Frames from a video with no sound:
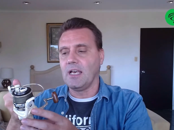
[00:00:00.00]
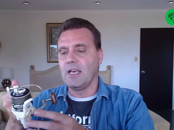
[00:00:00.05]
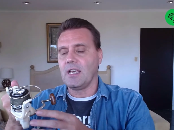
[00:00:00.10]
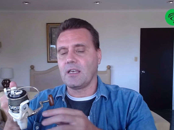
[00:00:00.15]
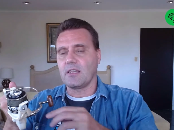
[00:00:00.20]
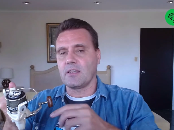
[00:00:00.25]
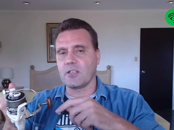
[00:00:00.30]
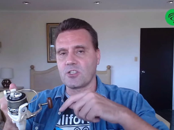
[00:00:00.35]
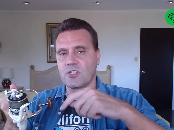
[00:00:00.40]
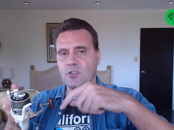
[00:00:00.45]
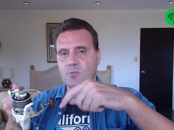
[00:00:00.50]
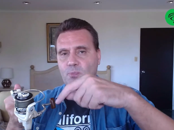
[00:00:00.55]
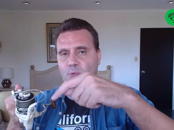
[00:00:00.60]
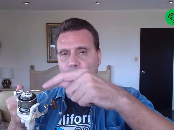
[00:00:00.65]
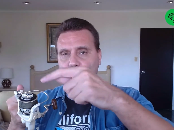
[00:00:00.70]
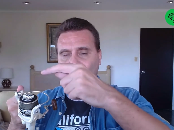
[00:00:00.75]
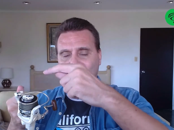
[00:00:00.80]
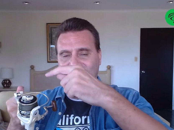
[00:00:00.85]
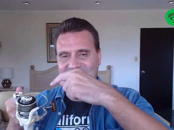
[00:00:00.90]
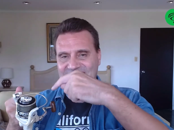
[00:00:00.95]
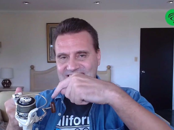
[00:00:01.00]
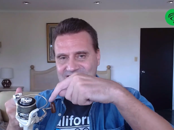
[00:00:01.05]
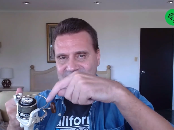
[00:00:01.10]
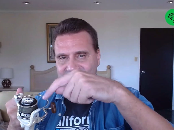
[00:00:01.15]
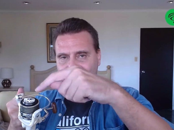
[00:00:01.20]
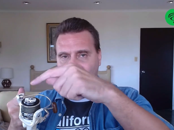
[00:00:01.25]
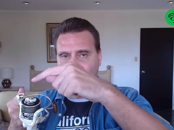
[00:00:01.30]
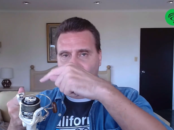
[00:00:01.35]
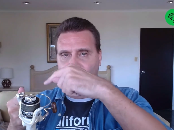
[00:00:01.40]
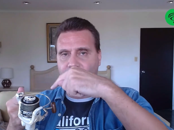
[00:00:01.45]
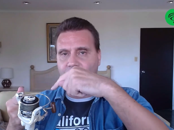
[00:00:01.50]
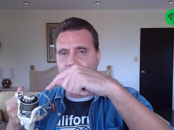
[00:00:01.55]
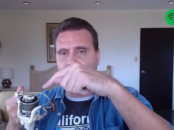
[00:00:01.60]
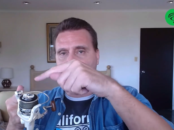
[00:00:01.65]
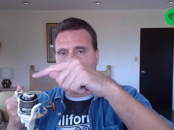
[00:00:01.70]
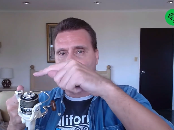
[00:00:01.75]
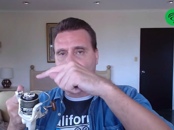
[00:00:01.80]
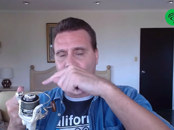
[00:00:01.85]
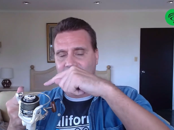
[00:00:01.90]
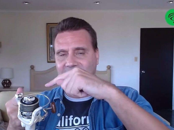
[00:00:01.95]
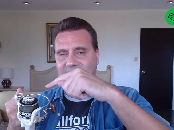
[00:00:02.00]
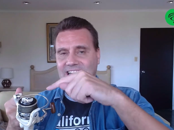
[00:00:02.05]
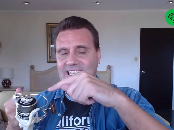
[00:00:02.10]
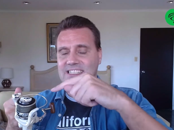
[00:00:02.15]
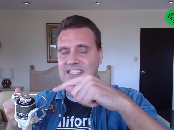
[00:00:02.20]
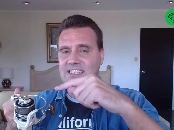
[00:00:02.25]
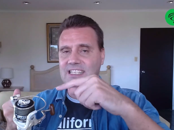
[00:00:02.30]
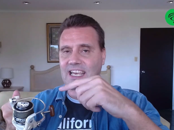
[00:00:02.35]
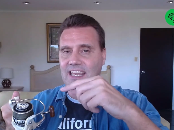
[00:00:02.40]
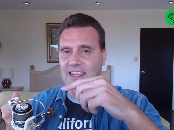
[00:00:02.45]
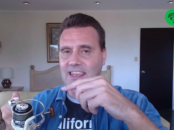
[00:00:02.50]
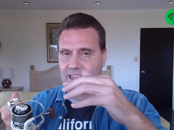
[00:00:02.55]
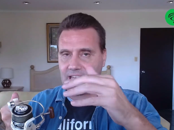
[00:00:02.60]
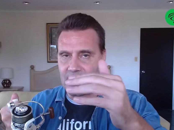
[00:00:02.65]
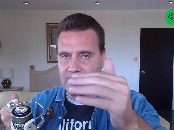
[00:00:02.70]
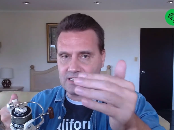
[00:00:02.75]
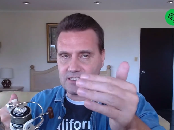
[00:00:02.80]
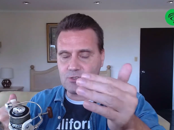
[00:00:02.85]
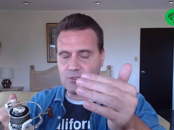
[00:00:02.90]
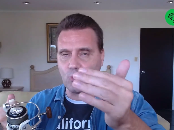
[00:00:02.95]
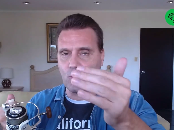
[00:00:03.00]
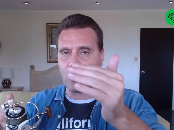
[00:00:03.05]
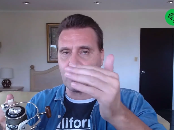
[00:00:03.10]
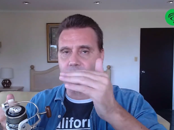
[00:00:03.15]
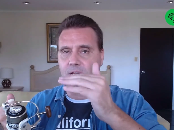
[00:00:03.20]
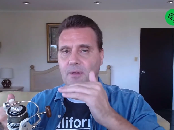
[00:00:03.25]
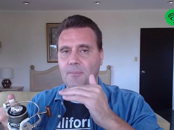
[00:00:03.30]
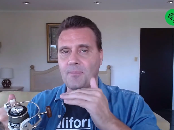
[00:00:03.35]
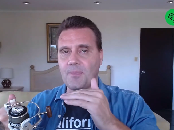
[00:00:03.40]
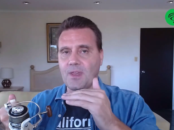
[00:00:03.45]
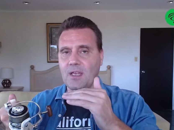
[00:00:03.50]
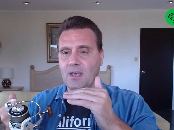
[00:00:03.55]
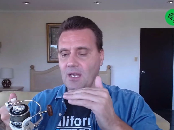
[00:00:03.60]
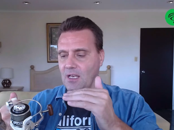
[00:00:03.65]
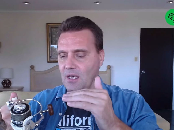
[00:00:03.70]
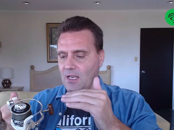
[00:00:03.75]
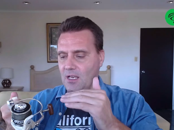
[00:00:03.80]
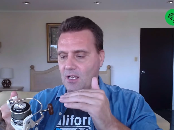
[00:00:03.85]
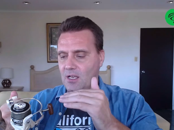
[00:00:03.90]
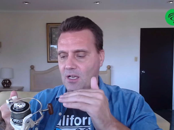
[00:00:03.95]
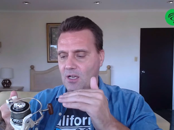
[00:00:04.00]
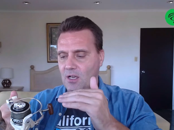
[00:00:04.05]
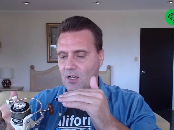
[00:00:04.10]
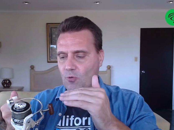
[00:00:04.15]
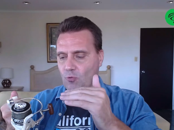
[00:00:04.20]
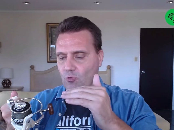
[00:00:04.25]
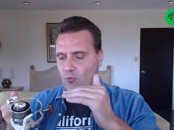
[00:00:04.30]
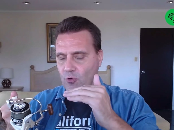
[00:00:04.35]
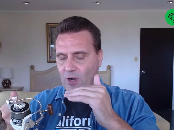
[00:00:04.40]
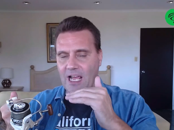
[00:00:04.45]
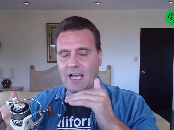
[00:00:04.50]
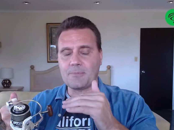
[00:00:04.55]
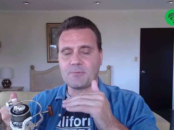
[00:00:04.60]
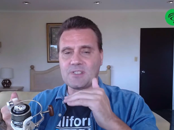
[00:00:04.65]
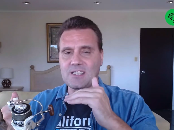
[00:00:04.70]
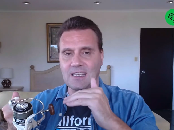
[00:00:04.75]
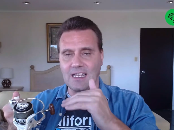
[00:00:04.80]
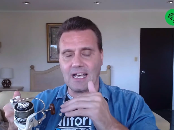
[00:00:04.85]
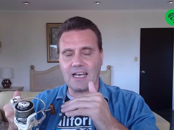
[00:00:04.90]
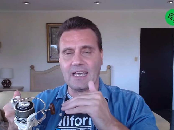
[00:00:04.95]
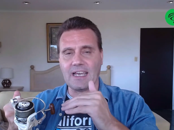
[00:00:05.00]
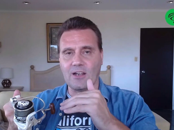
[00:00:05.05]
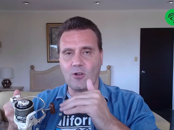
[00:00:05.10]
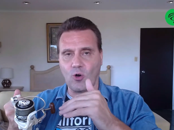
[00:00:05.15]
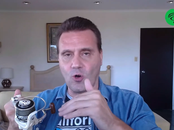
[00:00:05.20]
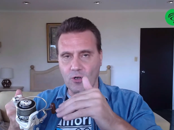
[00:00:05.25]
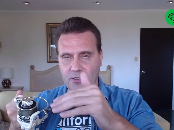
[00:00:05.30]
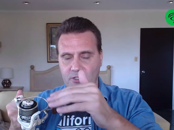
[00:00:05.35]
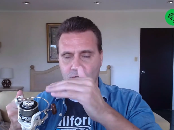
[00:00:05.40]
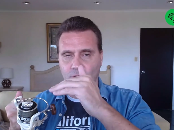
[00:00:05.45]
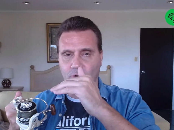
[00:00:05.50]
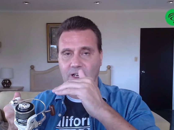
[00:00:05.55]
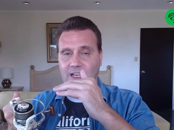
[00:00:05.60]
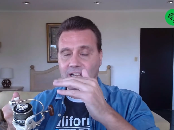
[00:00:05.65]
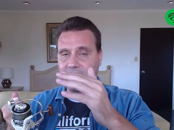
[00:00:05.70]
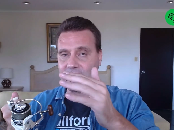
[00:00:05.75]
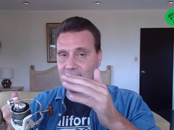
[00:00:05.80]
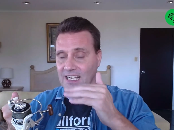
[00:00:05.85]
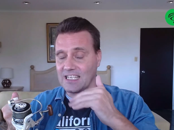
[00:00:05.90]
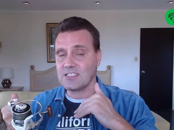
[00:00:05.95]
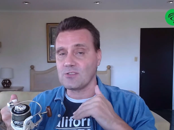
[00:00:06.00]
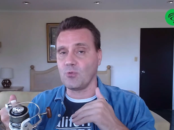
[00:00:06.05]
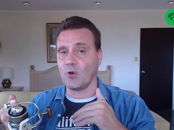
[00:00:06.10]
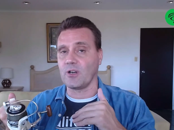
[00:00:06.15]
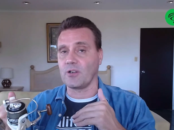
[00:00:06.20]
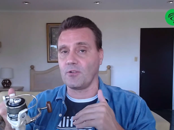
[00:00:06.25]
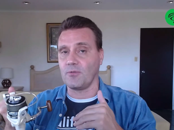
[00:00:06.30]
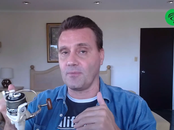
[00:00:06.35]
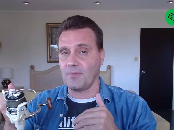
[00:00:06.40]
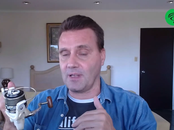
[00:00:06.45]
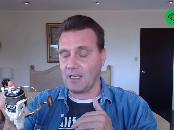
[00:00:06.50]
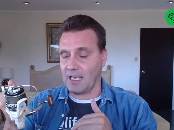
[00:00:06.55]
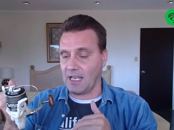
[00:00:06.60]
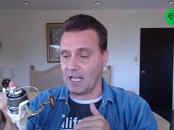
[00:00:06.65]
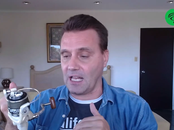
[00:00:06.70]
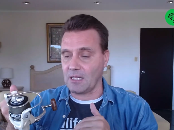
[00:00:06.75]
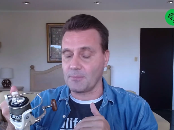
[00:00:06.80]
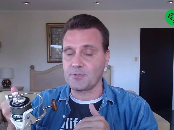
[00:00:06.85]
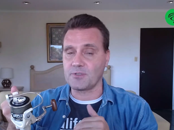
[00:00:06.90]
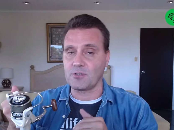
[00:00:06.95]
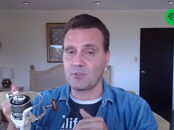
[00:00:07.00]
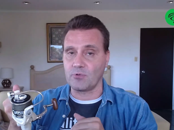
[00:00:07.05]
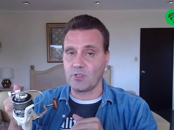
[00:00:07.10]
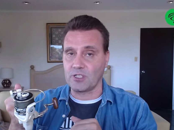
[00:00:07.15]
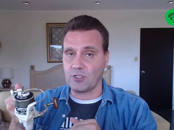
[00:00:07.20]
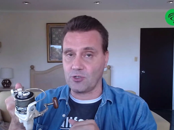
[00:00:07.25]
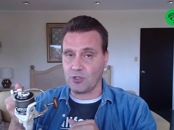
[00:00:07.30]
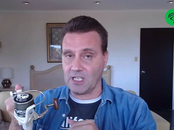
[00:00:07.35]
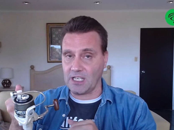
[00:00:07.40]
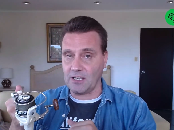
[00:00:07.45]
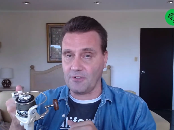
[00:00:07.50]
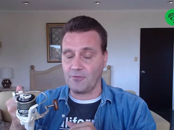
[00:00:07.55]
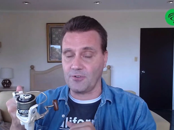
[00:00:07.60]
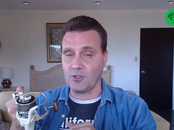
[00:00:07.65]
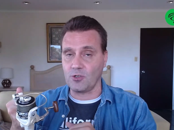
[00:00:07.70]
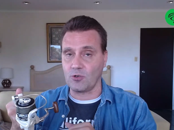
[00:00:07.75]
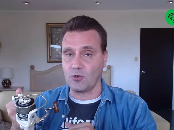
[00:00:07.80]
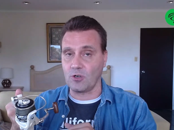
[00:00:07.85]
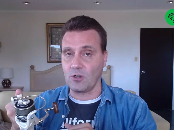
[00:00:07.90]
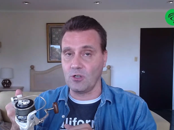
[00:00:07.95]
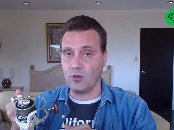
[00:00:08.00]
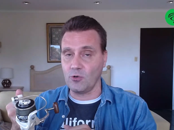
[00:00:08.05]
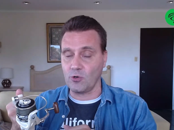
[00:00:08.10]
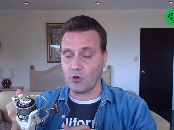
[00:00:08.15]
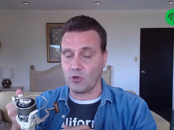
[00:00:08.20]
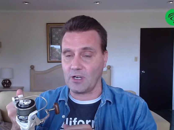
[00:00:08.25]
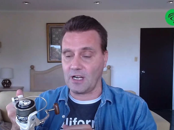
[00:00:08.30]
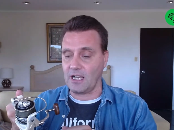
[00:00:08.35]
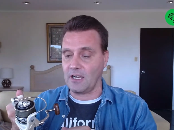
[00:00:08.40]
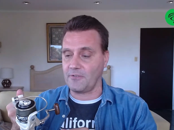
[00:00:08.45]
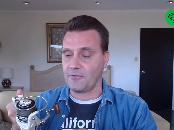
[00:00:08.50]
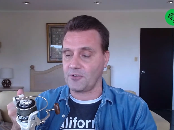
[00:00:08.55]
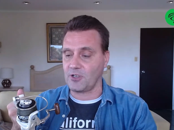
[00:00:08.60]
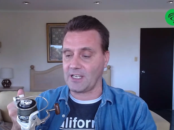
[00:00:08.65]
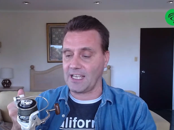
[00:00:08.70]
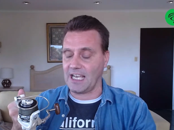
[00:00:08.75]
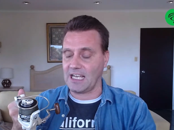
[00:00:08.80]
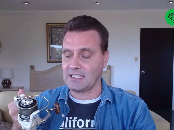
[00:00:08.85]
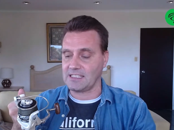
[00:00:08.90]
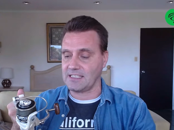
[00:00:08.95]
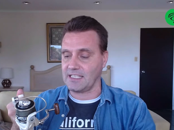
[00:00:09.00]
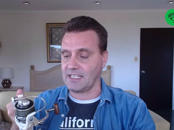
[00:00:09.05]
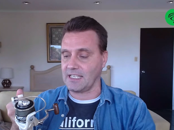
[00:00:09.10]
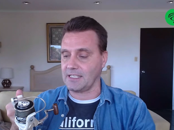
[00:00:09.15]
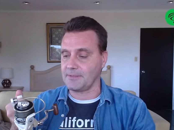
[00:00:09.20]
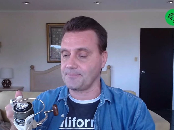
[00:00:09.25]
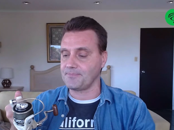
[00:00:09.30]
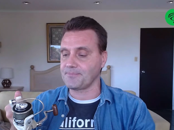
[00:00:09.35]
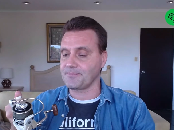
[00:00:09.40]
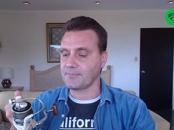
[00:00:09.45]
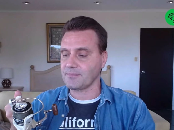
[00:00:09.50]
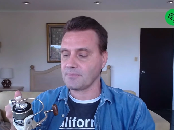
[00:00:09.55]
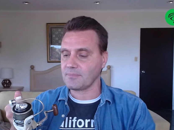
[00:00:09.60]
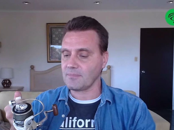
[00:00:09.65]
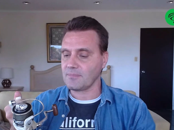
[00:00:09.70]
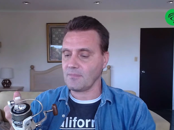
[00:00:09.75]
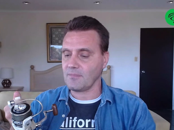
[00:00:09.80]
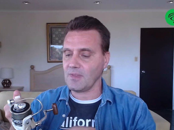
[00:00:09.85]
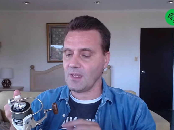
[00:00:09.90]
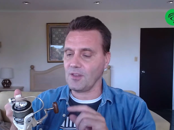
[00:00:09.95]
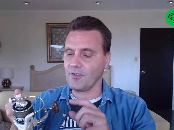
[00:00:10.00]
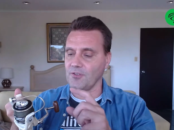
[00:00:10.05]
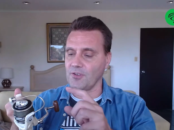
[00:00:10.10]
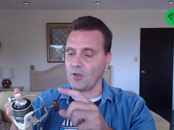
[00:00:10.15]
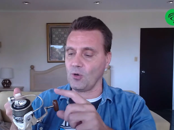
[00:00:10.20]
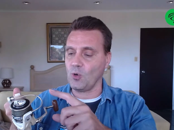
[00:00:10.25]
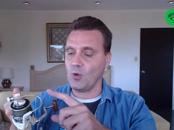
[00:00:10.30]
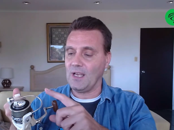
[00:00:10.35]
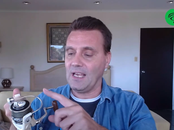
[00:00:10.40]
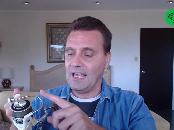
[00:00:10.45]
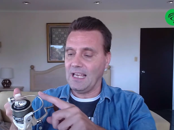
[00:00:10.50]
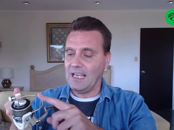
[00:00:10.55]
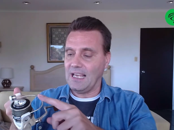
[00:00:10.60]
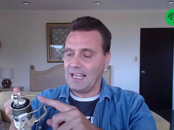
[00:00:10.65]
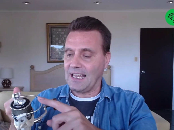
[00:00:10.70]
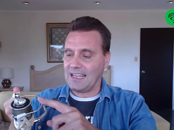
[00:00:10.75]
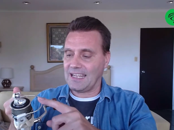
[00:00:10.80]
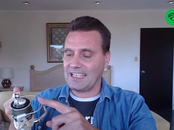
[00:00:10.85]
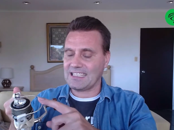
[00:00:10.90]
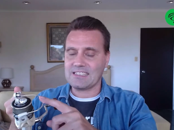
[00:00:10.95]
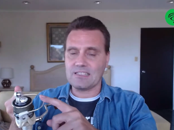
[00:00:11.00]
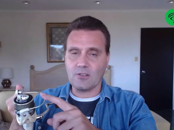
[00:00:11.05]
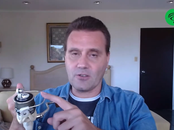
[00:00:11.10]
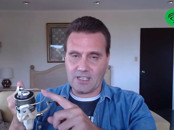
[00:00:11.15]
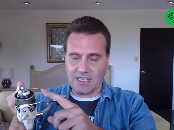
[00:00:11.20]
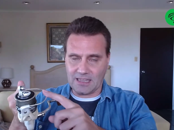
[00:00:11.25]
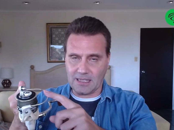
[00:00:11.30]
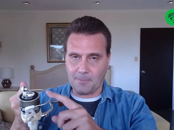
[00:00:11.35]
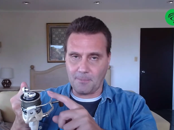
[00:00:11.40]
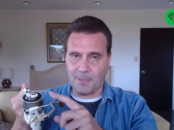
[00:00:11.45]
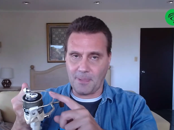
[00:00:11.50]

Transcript: the spool itself rotates, and that's what wraps line onto it, and that's what helps to retrieve your lure after casting it. So let's look at the